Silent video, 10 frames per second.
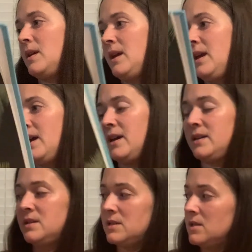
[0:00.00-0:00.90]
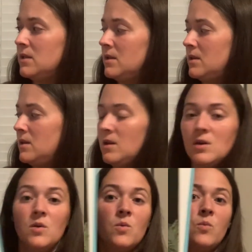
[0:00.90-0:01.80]
And
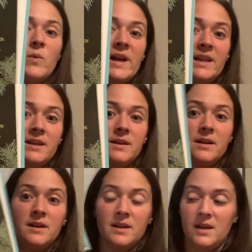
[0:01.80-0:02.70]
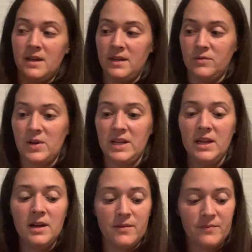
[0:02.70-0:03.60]
when, and right
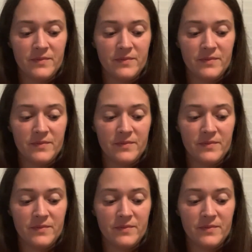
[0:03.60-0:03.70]
here.